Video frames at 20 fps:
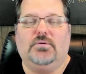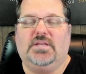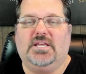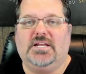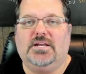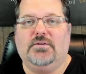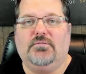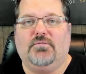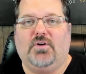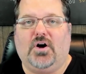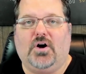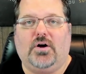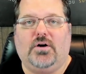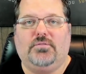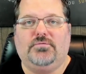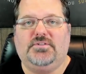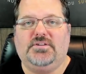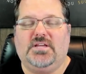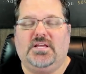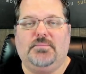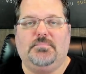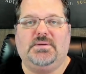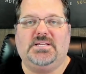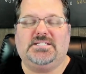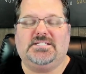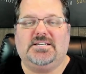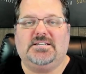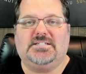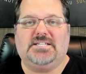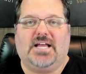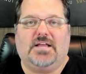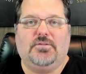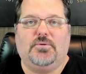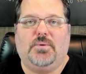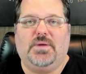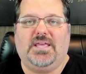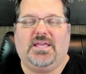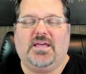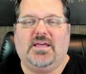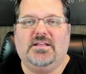get involved in business on the
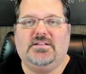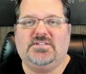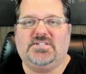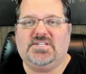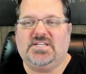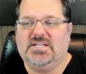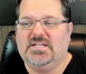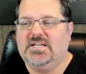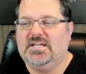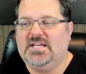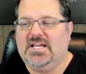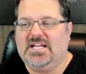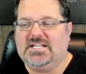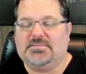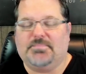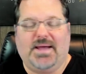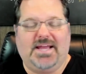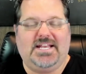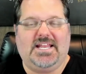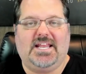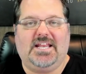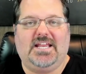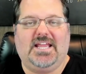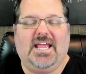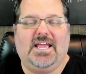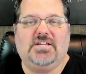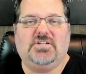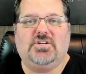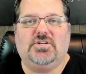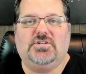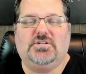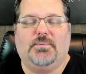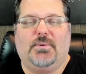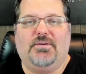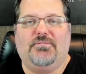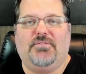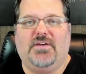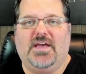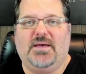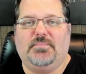weekends. It's my dedication to
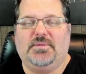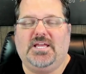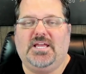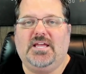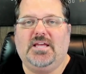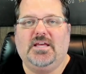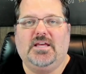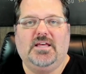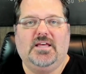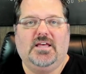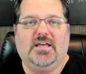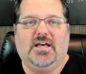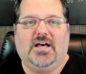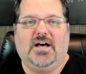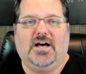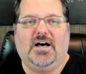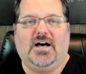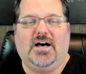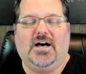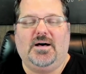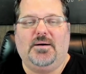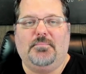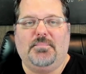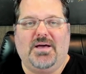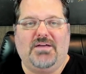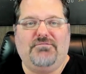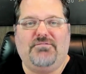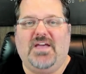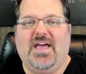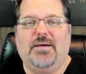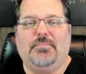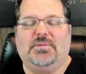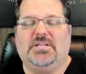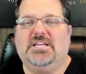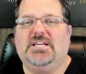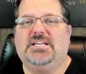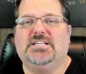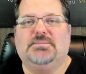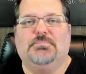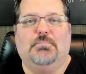my family. My
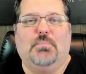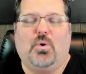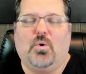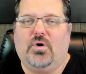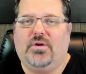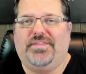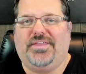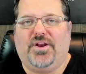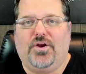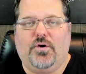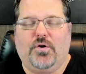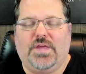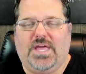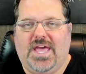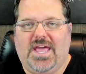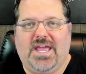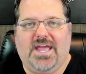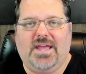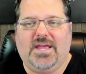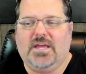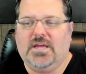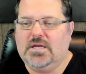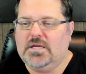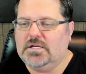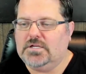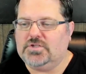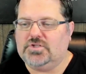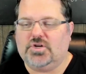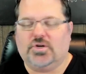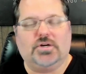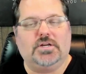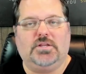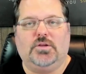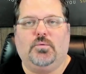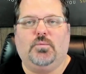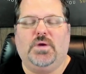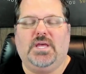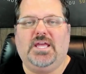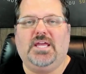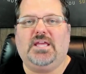family is more than okay during the
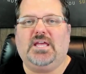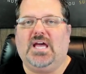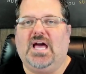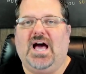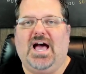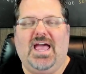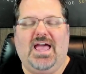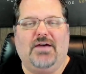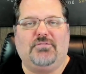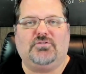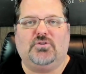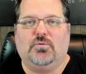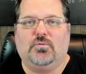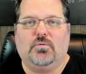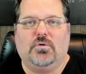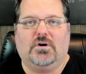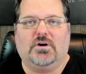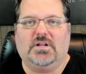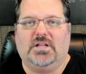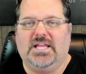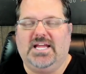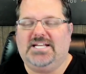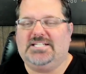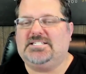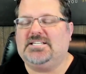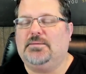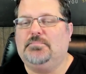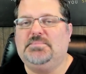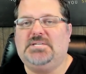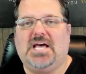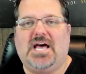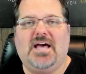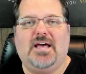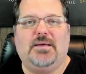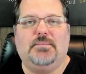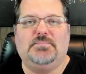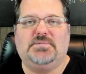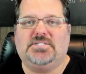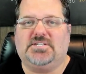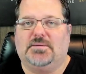week. I have to work late
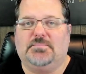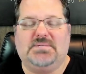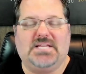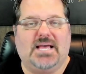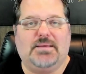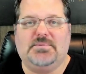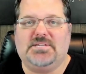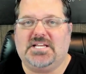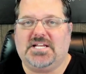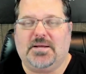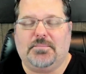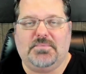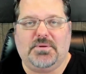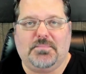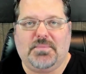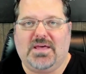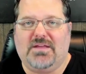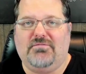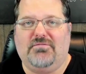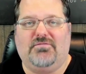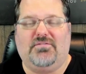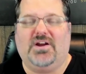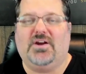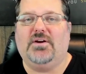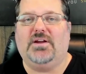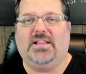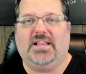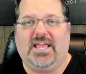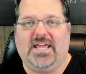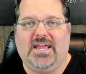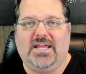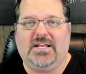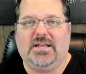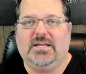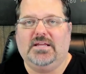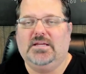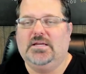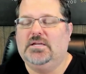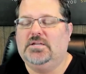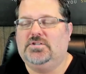sometimes. Sometimes I come to bed very late,
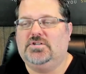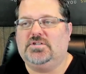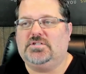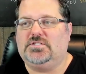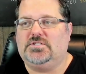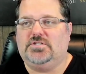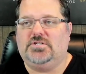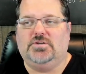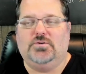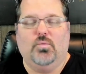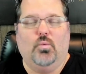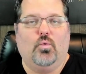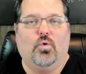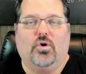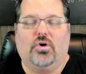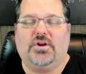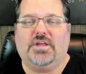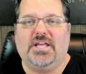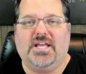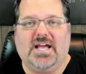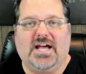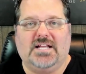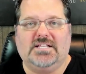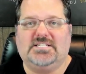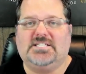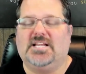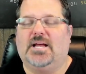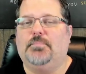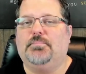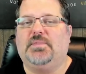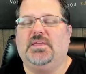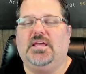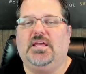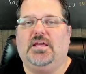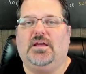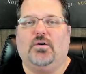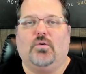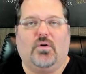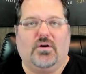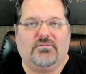just working on
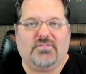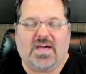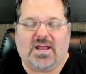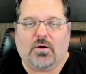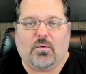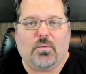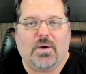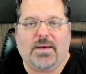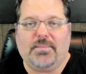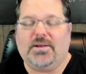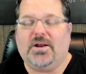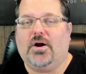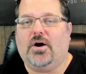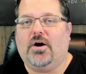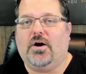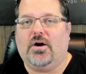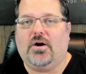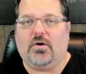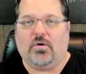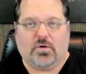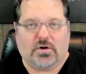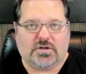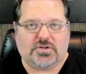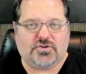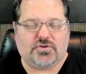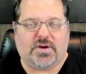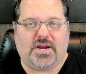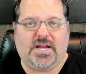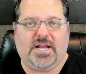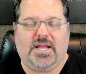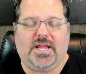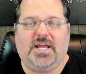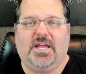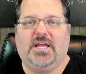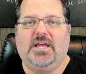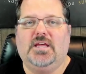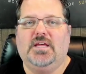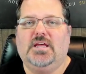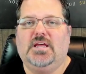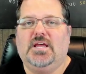something, or I've got a webinar or a training.
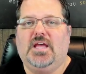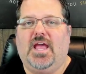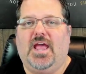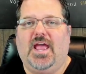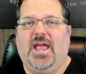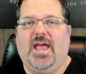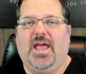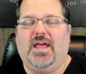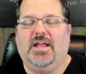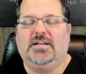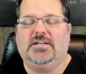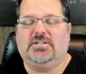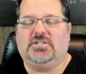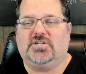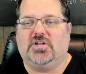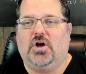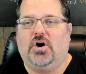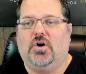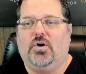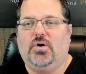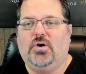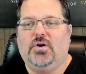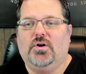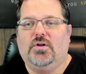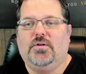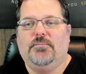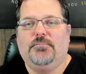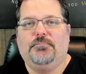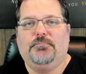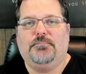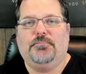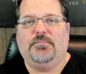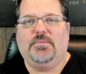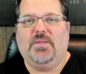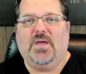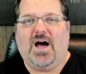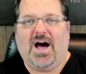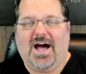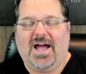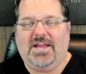And so
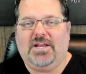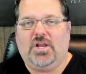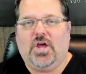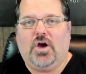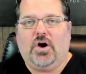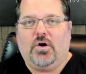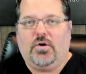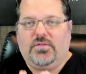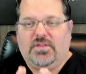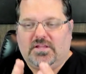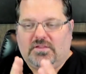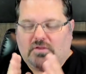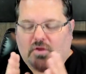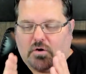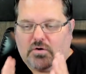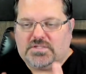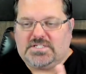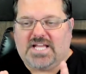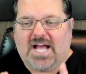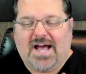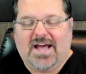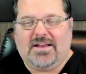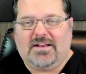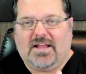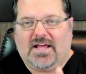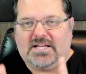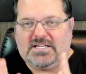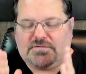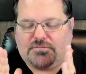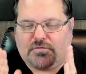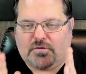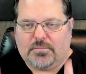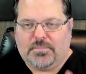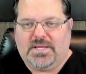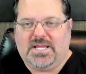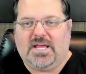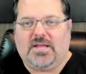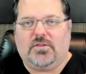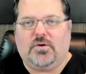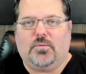I know that those guidelines for
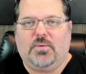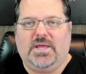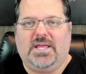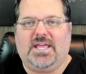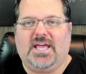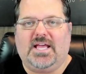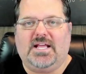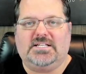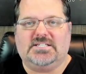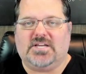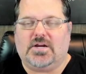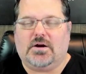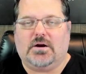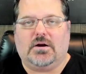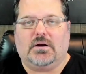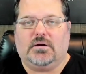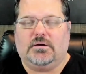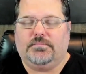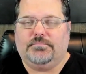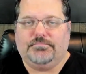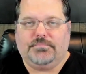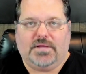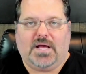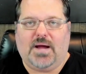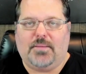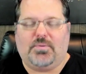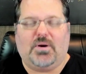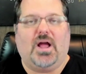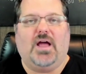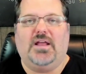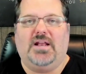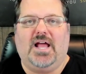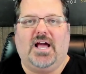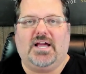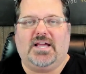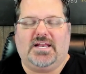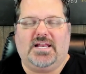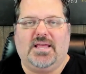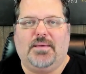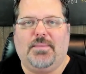me on the weekends are, I'm probably not
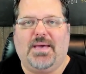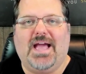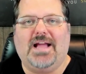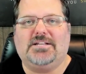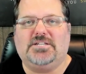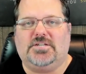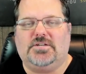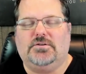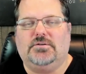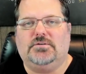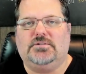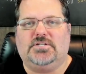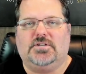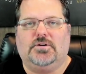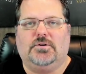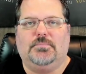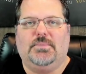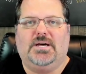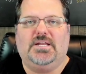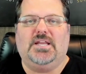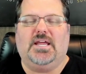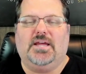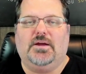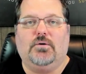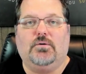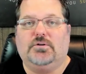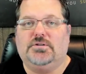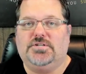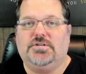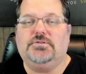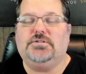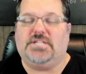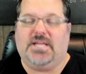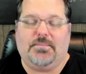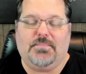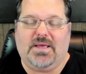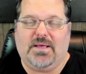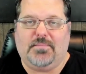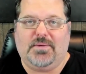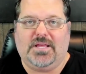going to get back to you till Monday or Tuesday,
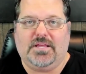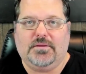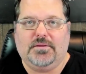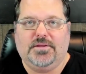maybe.